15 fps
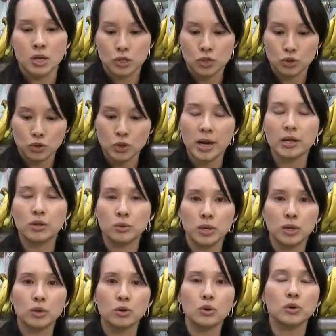So try to
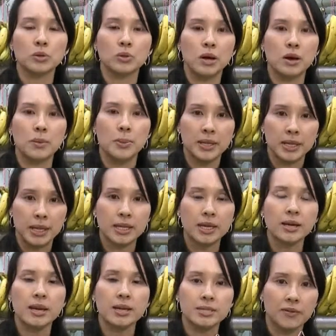include
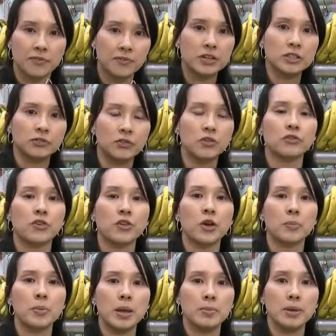banana as a first food for
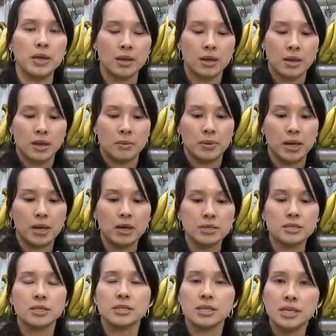your baby
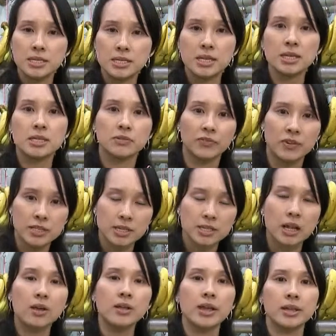because it's easy, it's
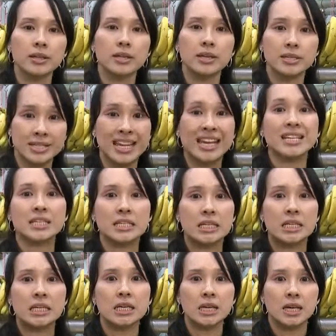versatile and it's
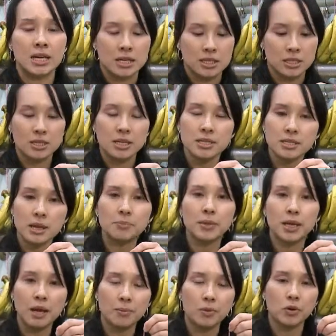tasty. So this is
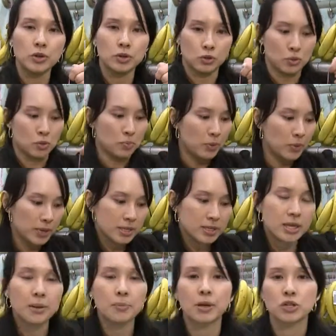something I'm going to put
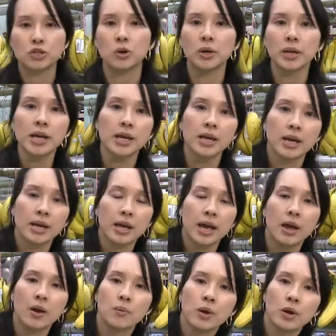inside my trolley,
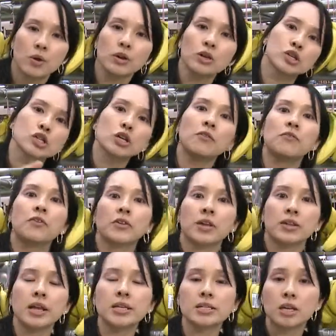and we're going to shop for the
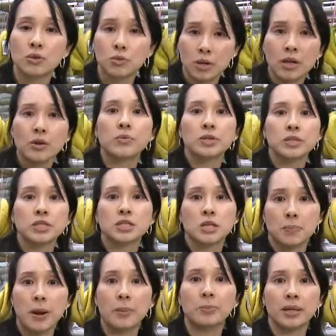next ingredient, which is the
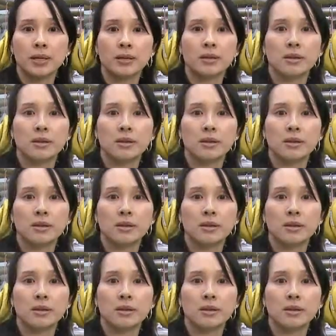pumpkin.